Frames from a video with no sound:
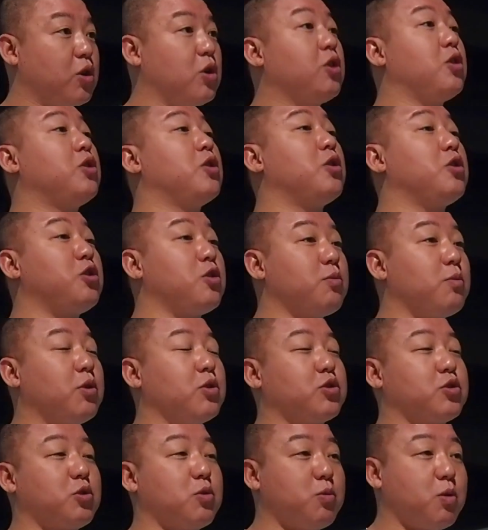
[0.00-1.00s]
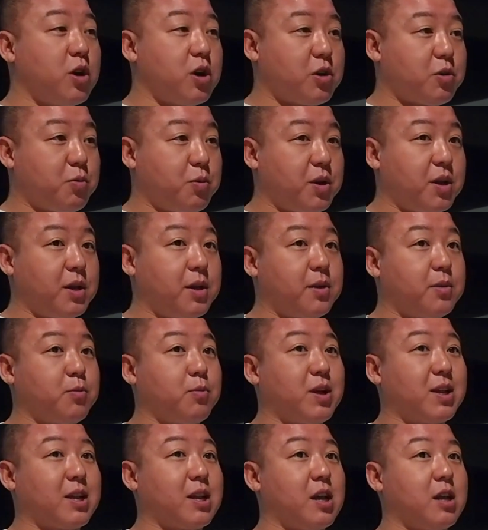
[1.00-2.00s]
you want to work with,
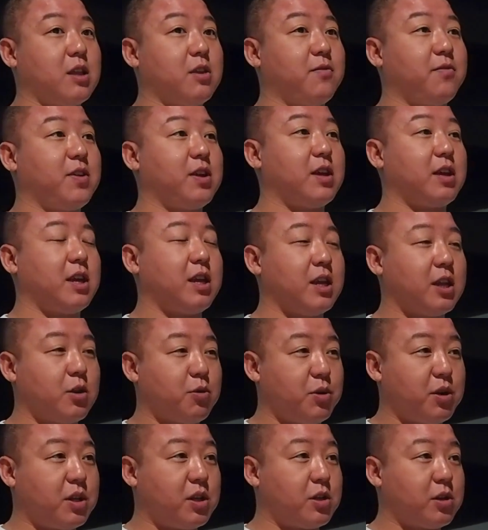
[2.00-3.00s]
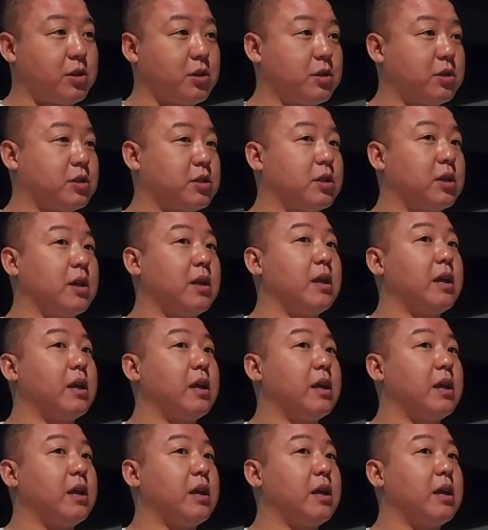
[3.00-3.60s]
what kind of ingredients,